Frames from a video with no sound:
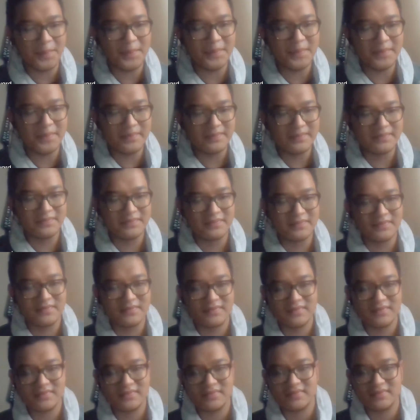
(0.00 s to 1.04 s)

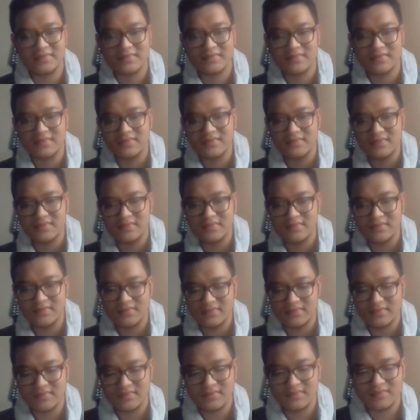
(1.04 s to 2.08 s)

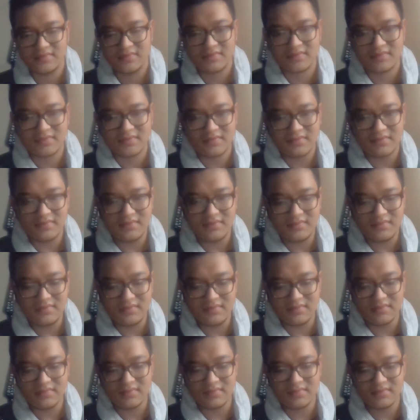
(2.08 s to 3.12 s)

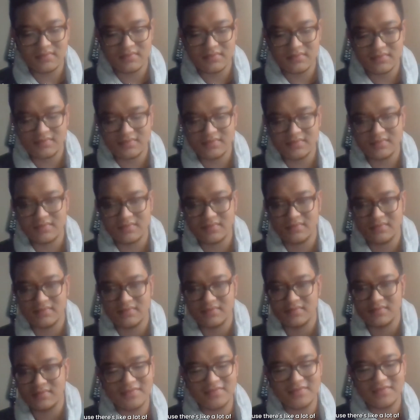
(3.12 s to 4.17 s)

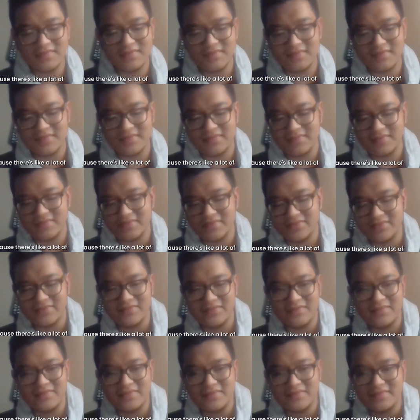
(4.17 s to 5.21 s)

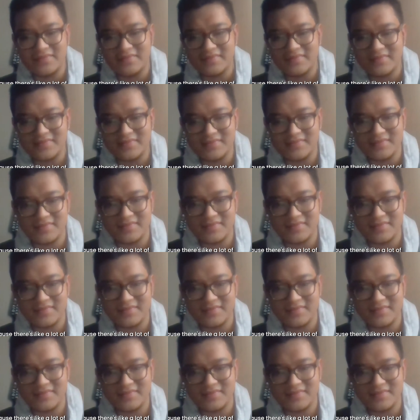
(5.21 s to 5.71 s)
This person isn't speaking.